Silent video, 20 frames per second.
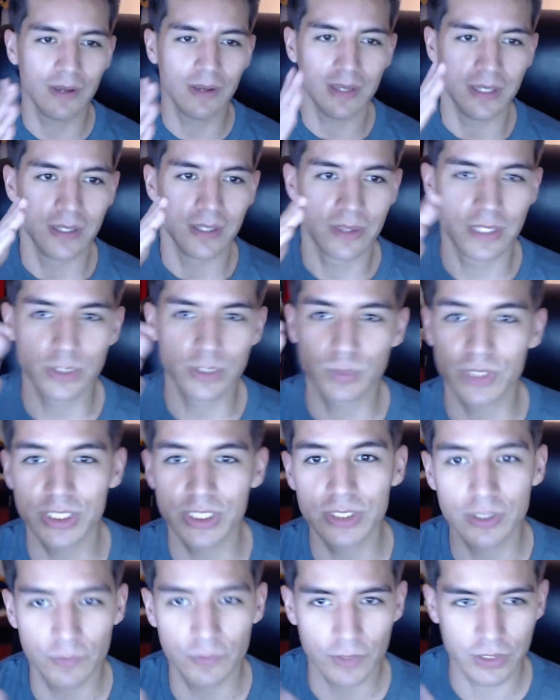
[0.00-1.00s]
this is what you
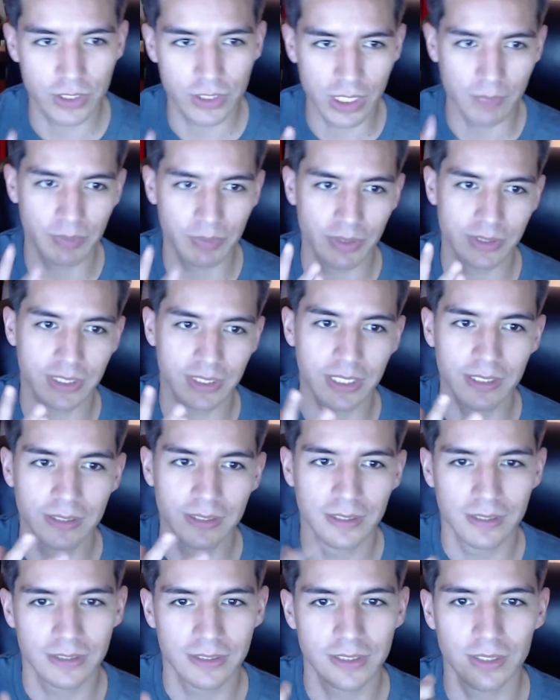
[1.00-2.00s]
do for the ChuDat pose. Okay,
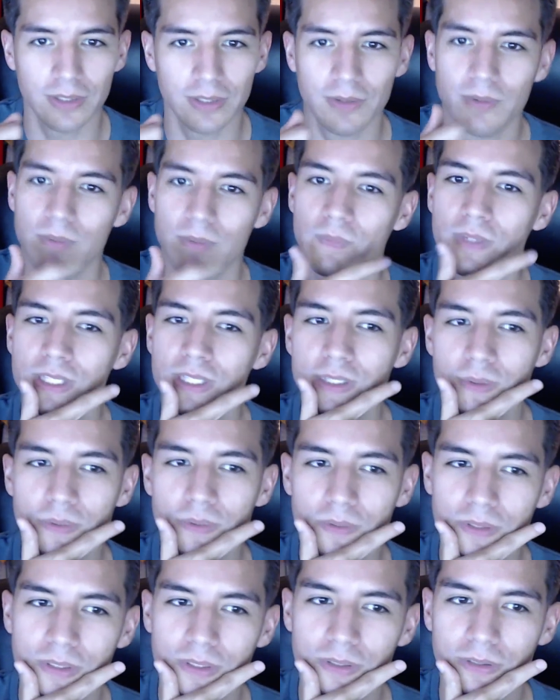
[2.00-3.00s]
so when you
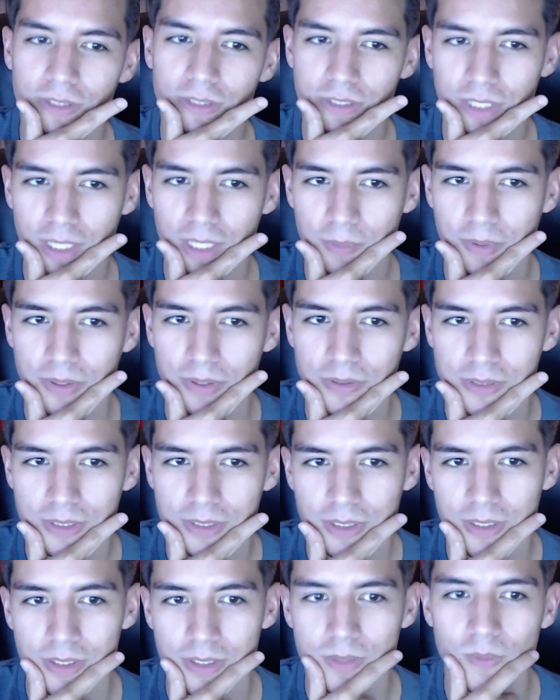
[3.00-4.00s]
do the ChuDat pose,
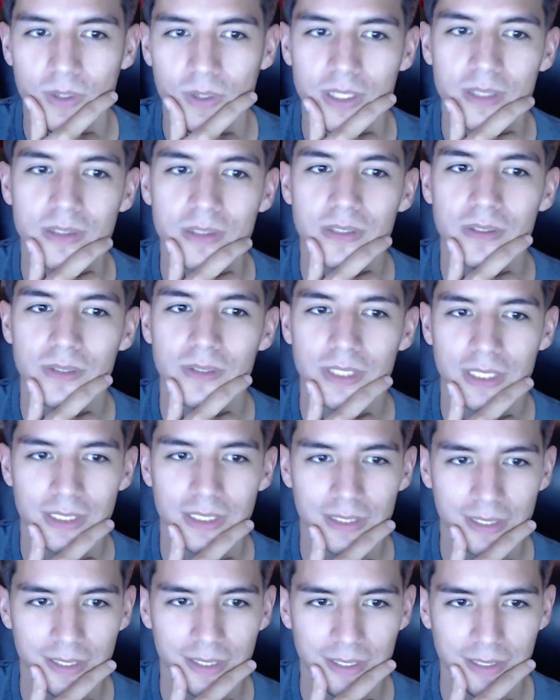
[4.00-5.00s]
you want to do it
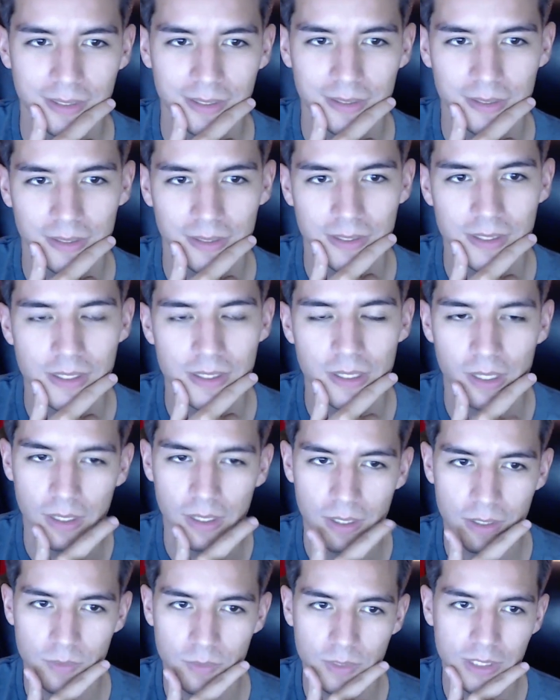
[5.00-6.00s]
like
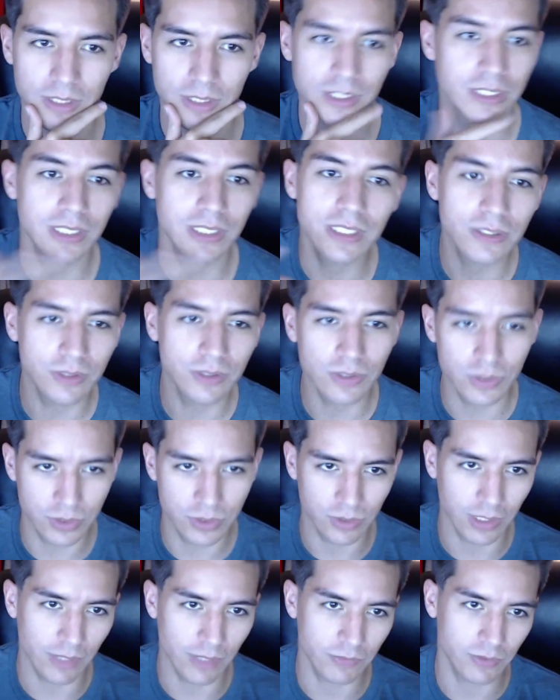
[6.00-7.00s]
you can either use your
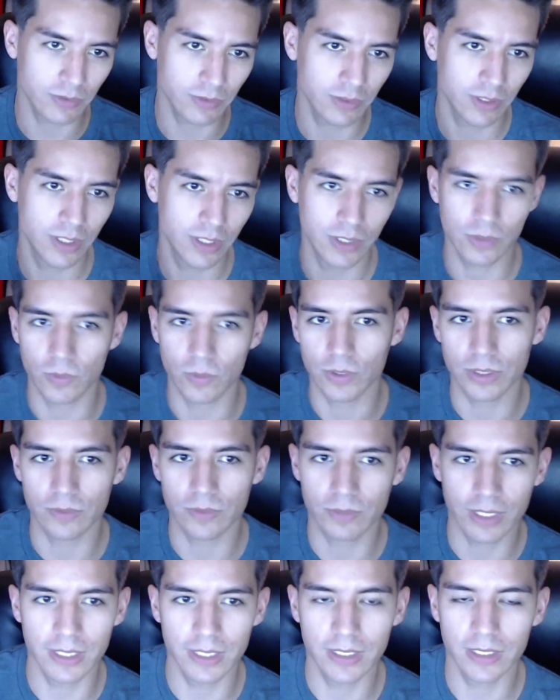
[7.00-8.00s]
left or your
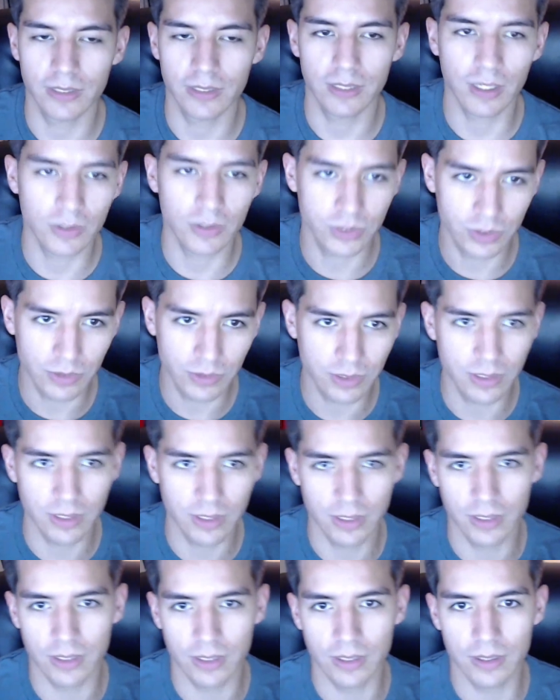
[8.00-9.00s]
right hand. I'll show you
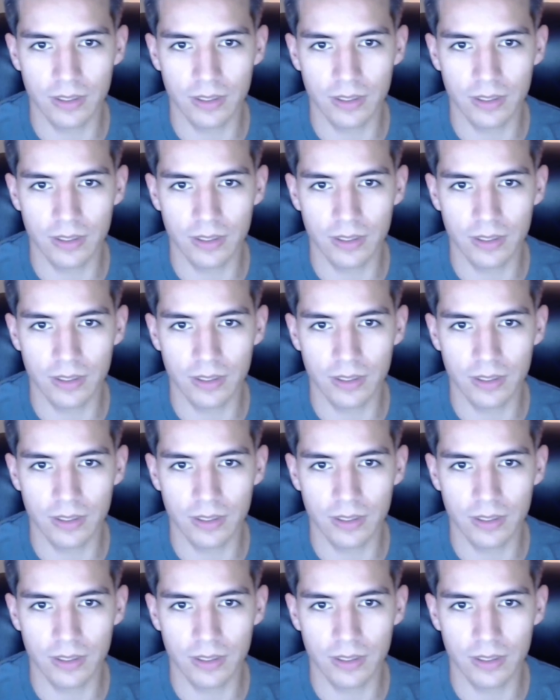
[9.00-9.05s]
the